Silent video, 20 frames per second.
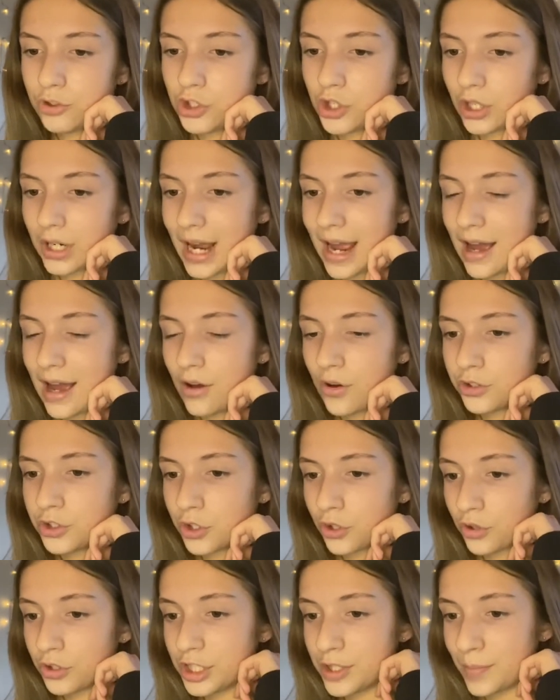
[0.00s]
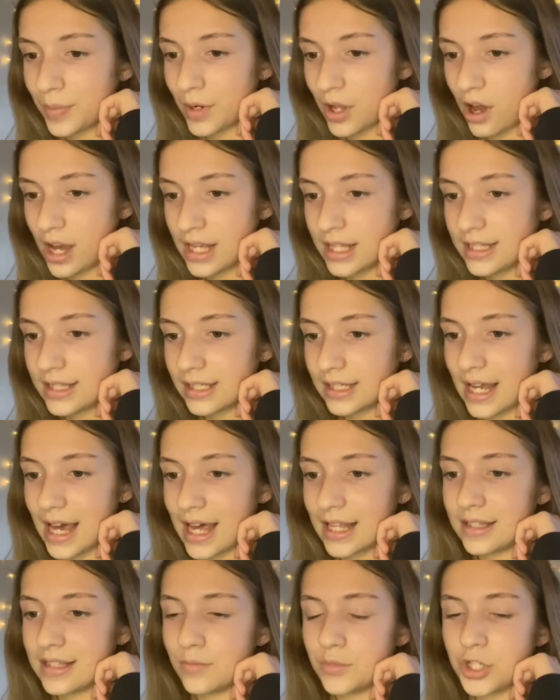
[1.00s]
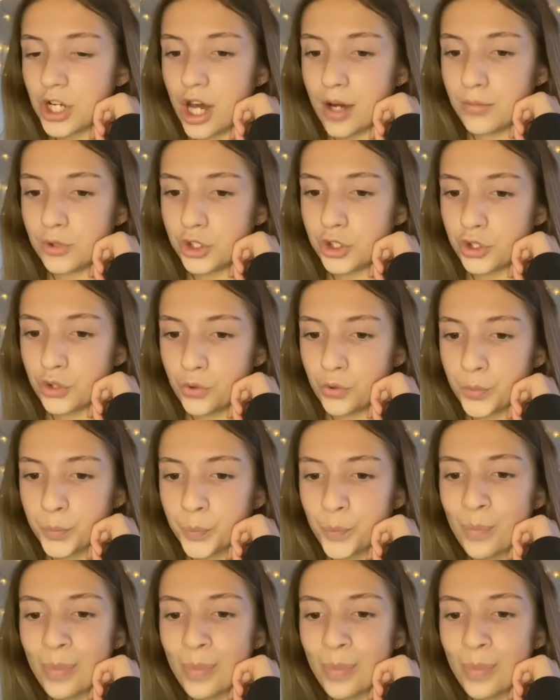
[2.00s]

took on supplies, and had some time ashore.